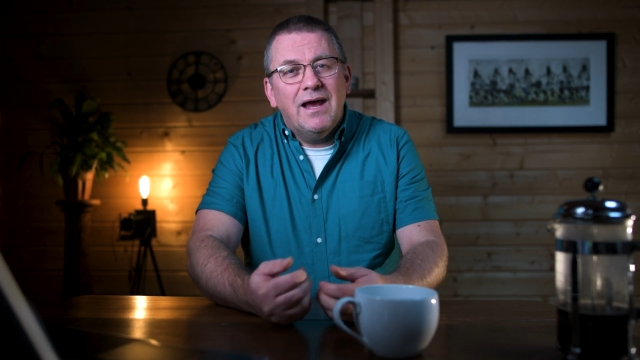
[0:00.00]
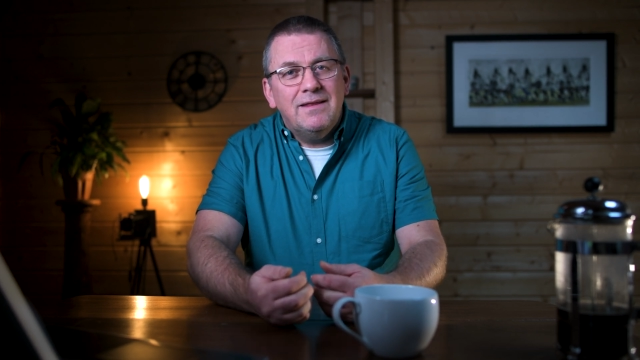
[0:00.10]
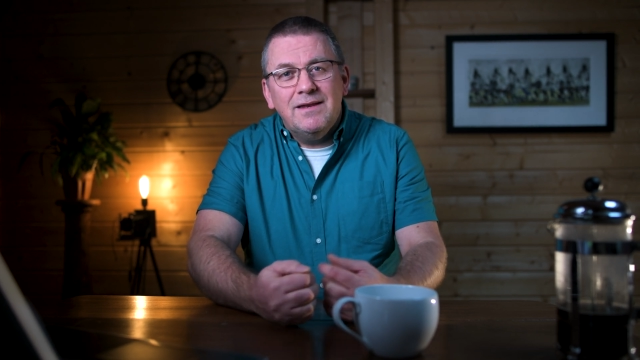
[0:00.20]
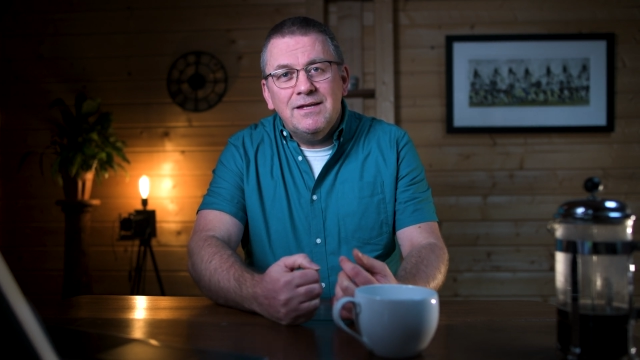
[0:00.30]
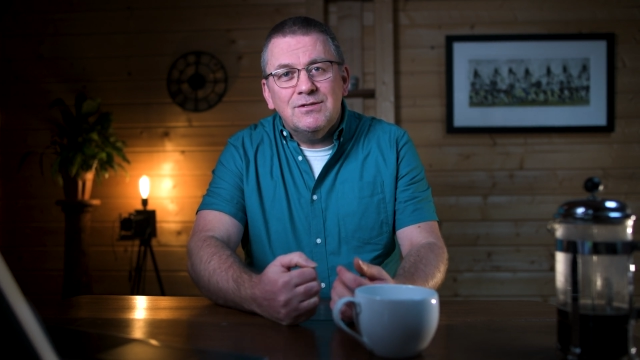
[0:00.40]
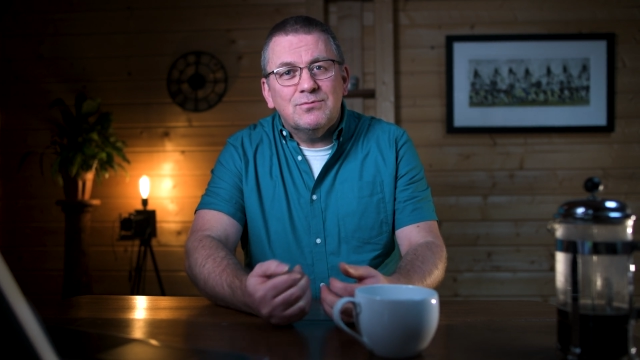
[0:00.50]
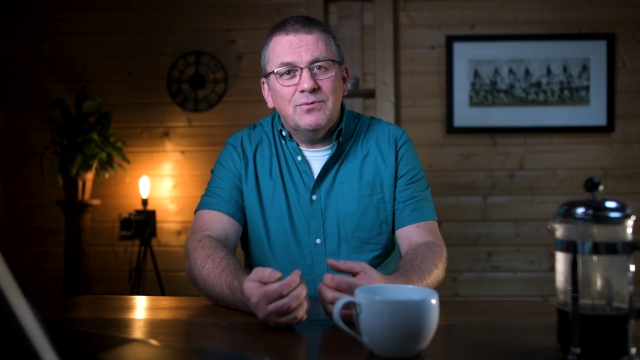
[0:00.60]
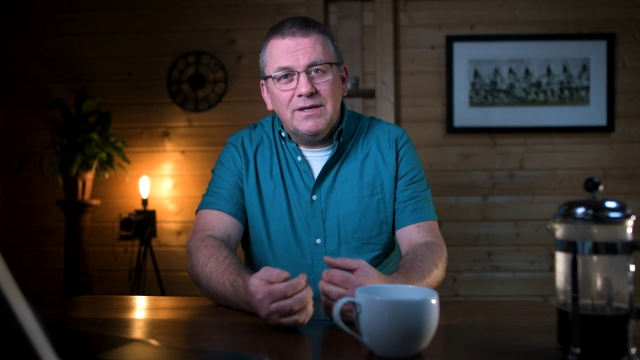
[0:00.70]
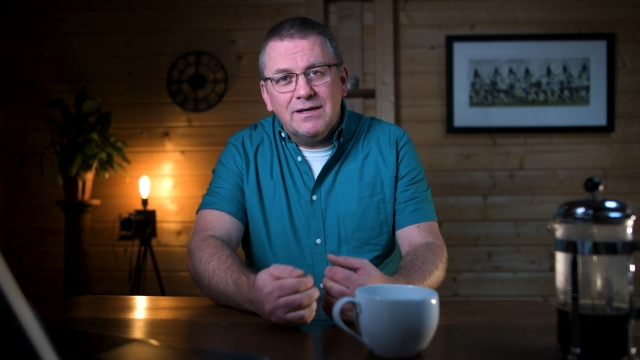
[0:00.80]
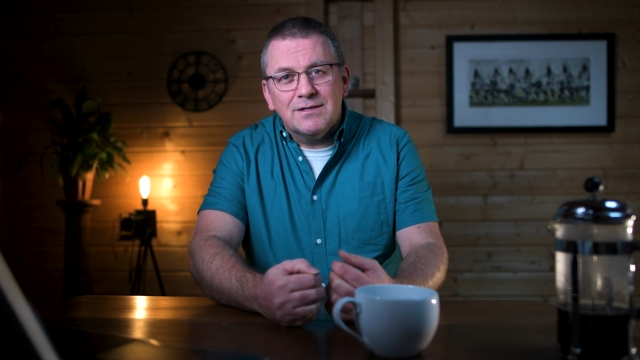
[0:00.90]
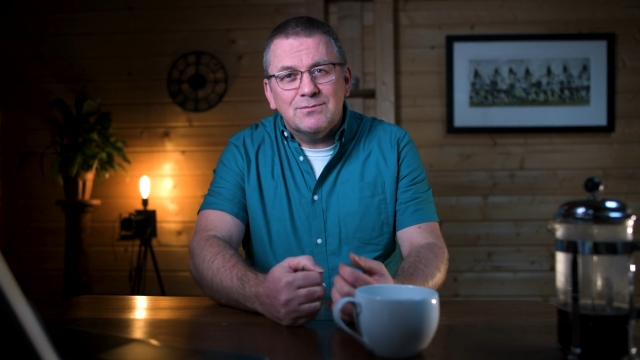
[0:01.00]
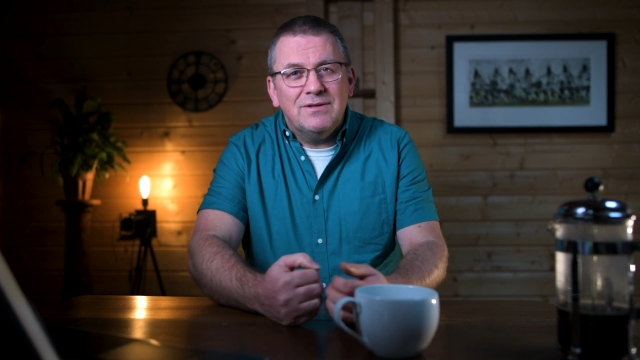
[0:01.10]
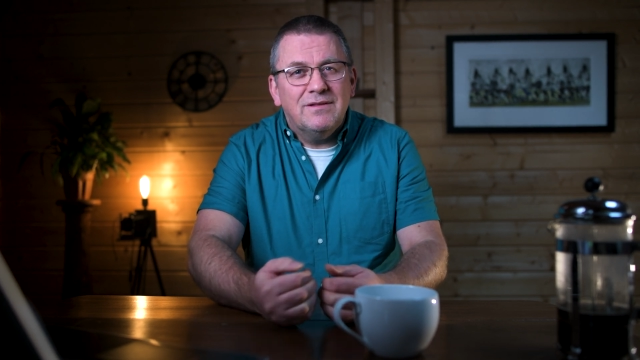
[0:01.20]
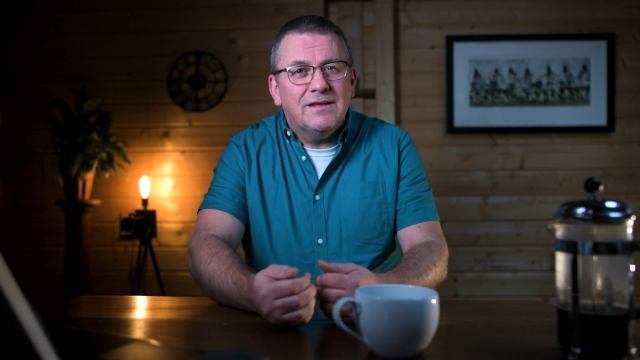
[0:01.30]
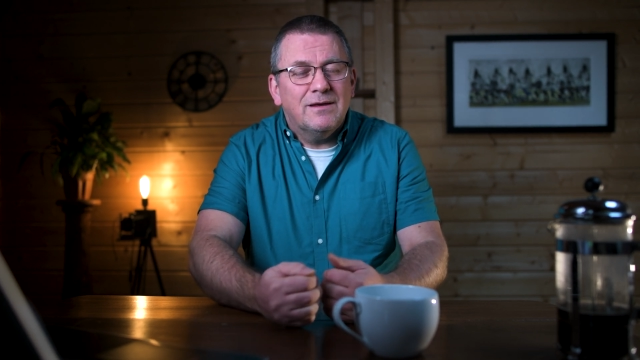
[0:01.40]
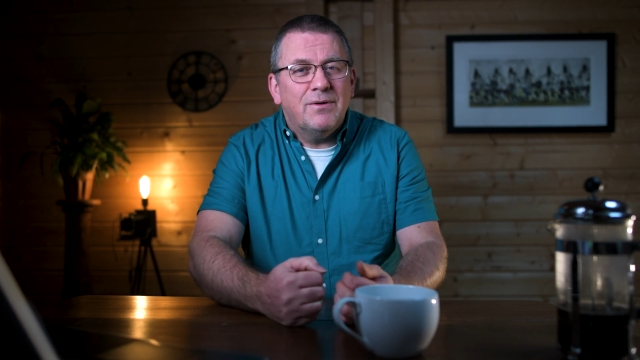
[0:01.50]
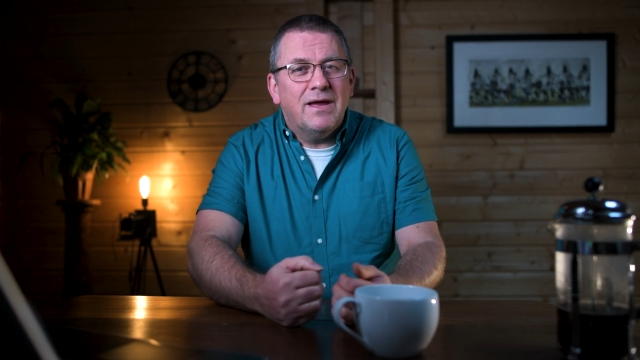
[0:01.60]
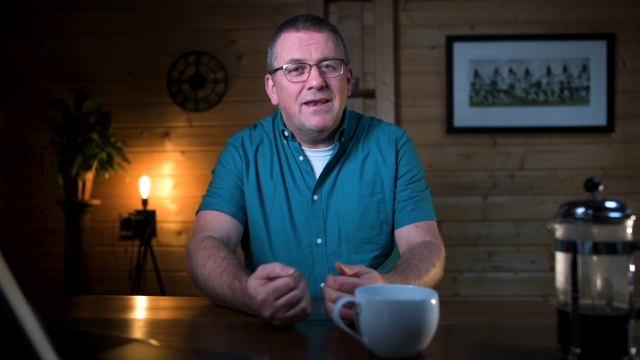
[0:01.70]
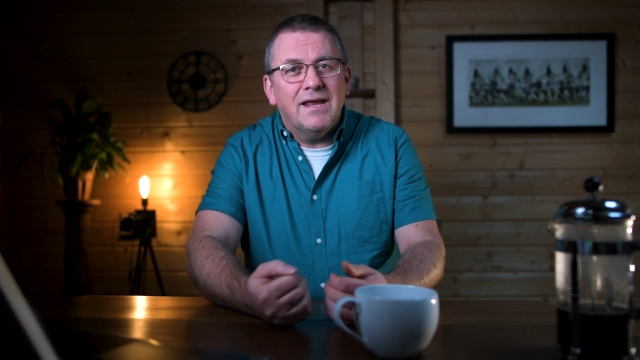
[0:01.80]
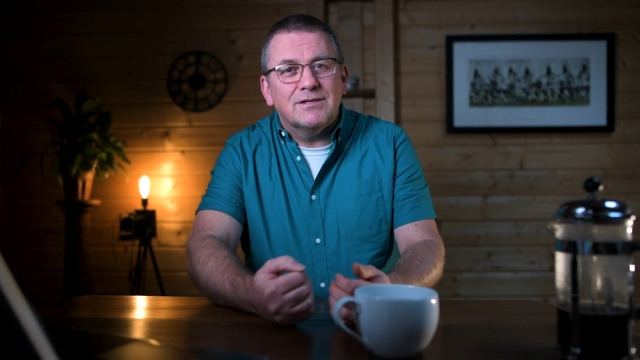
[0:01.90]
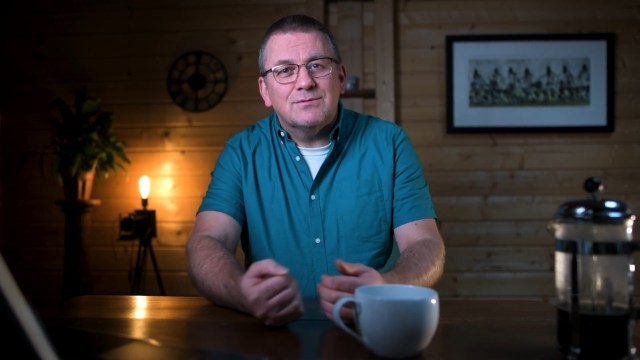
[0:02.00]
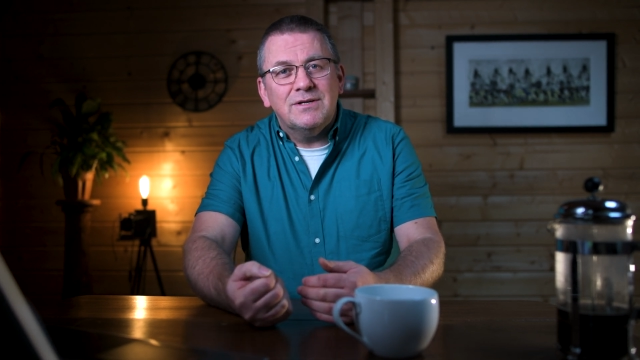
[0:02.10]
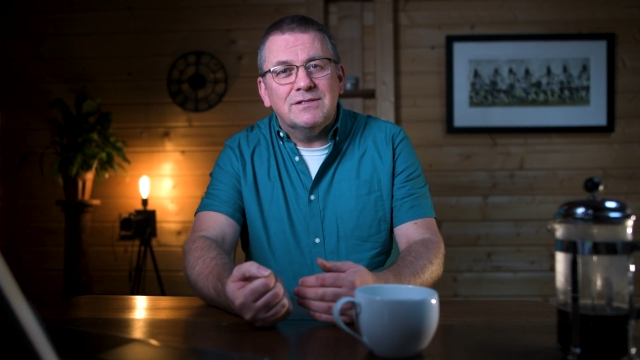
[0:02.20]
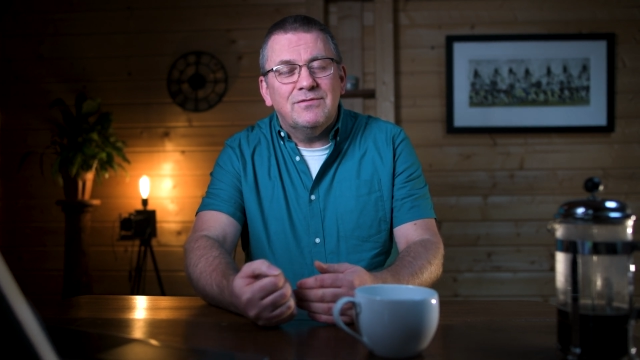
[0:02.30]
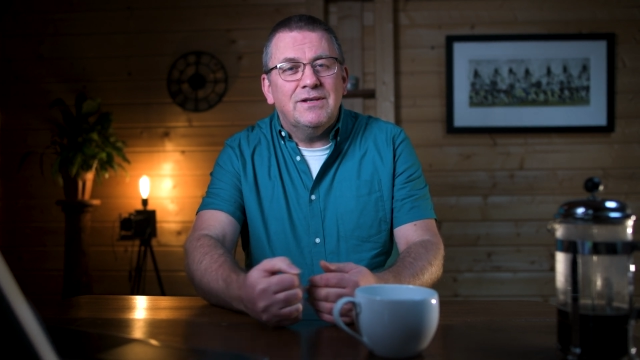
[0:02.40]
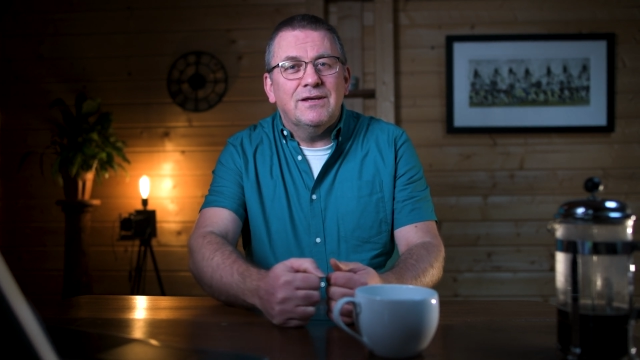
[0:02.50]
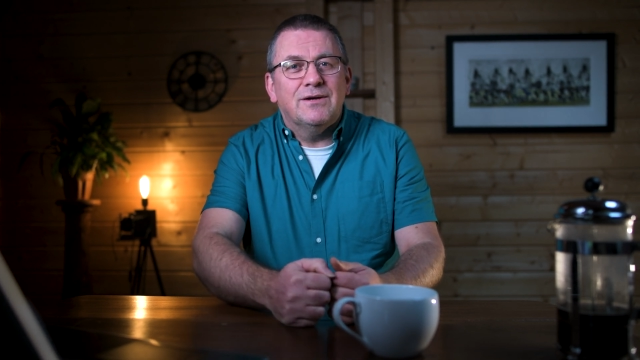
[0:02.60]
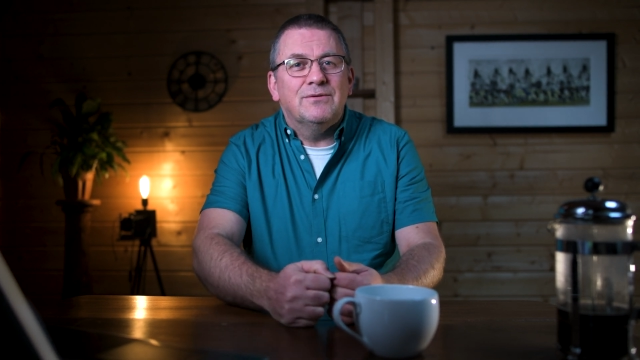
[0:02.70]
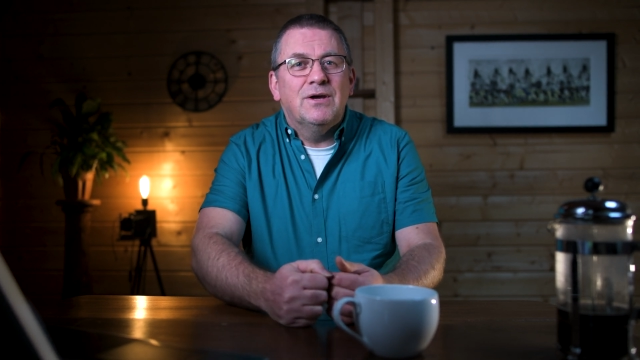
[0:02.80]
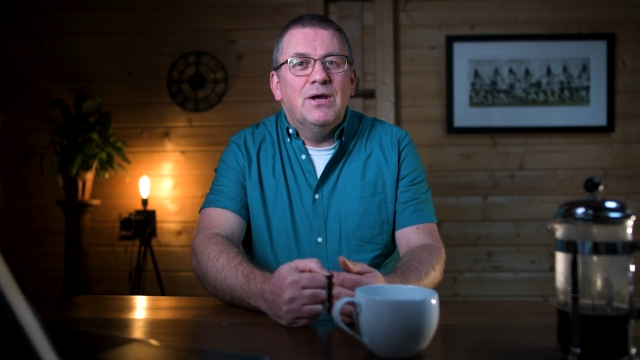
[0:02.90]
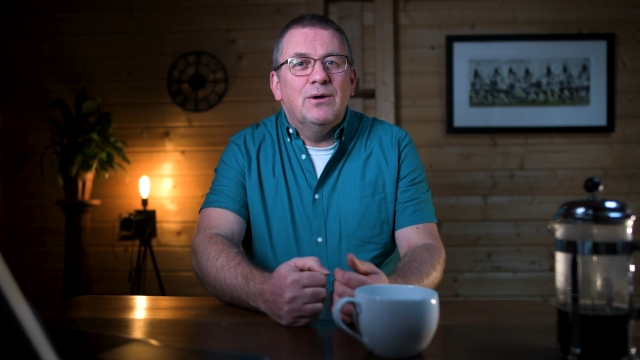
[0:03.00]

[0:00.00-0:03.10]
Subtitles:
And then each week, as we think about next week's video,